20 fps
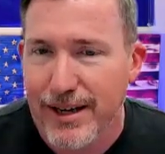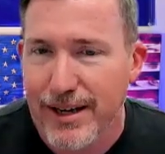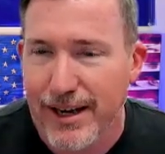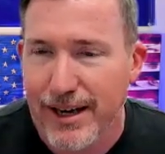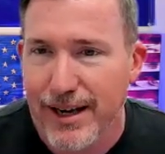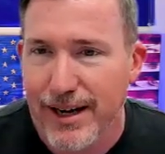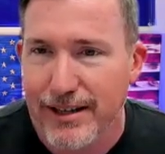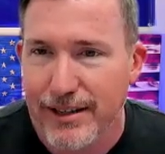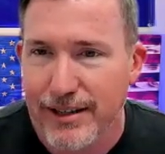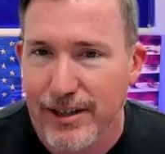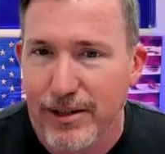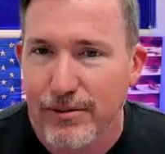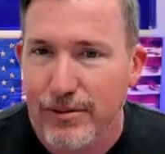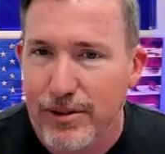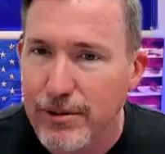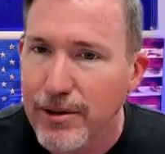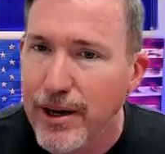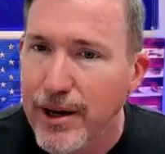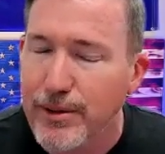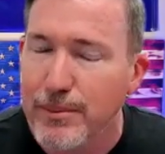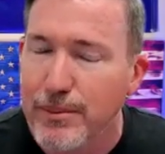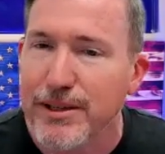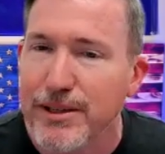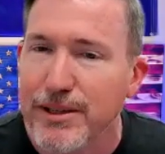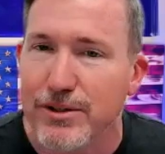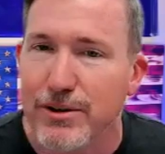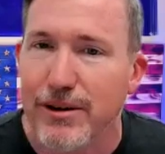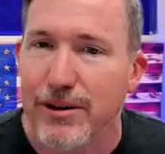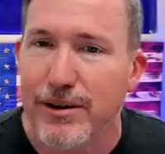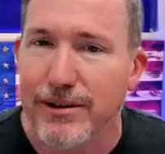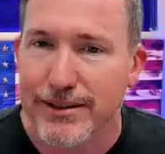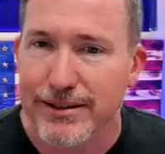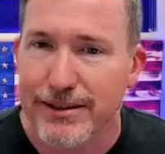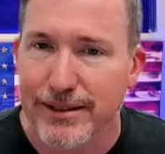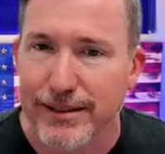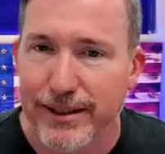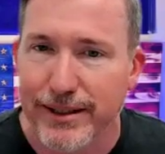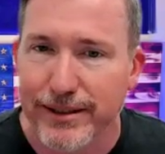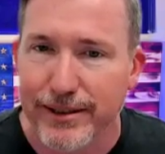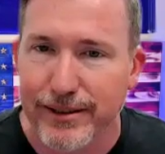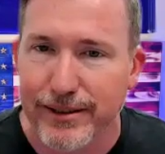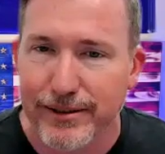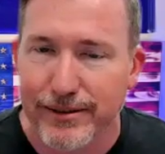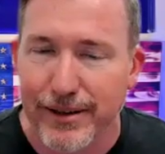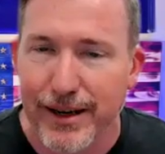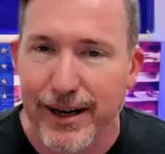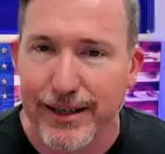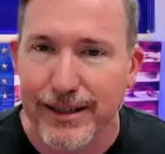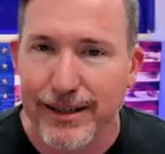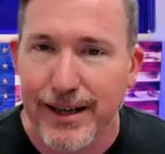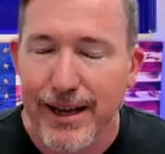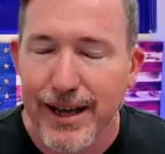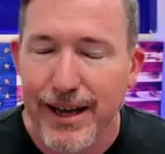And you have to be strong as a leader, right?